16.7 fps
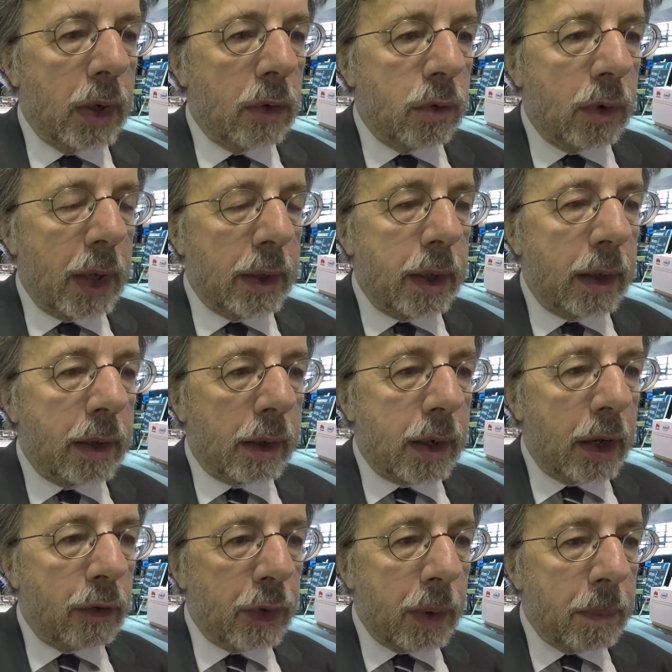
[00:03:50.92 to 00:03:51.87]
get that
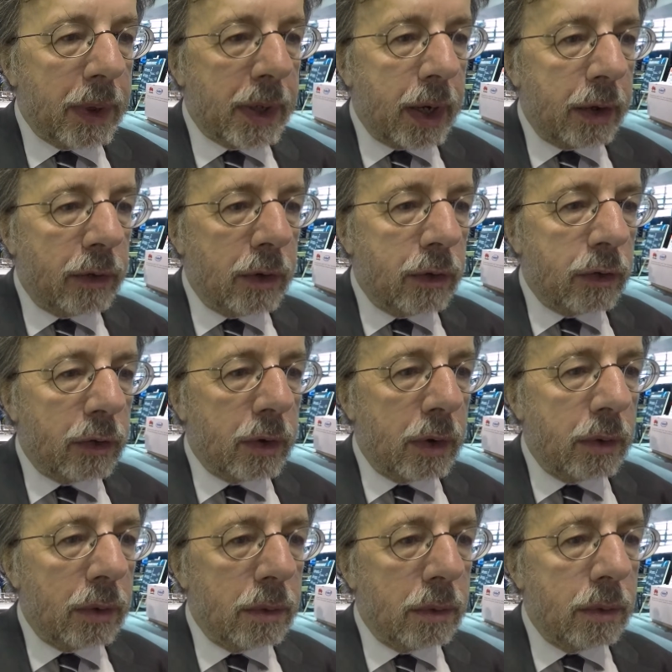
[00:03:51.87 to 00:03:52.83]
kind of applications
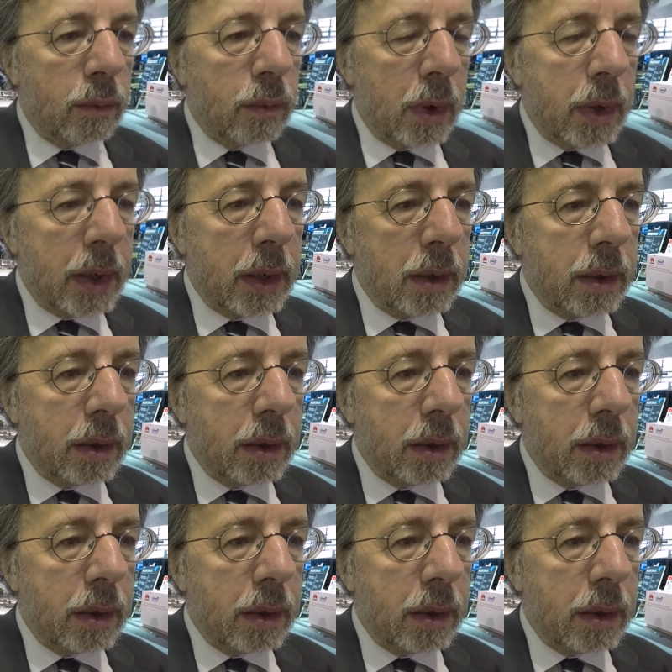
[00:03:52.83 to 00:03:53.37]
running?